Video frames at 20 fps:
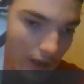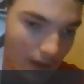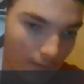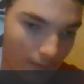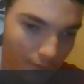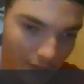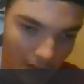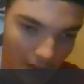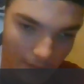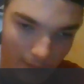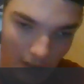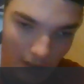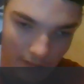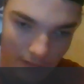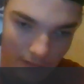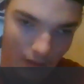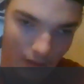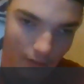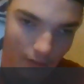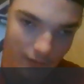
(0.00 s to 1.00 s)
you can't forget
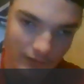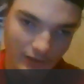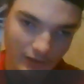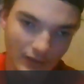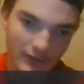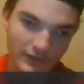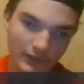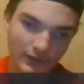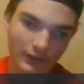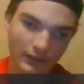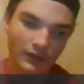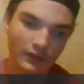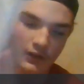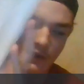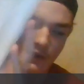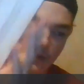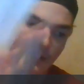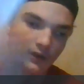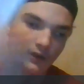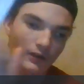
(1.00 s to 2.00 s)
about the always classic
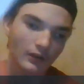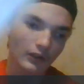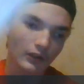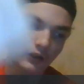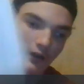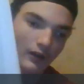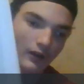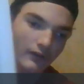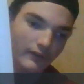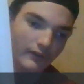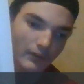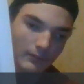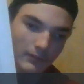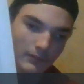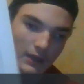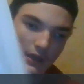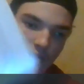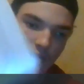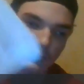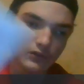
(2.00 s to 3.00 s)
Love
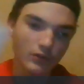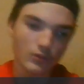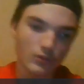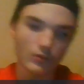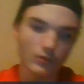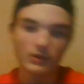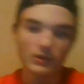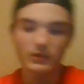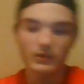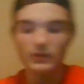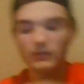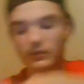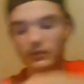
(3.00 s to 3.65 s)
Me Do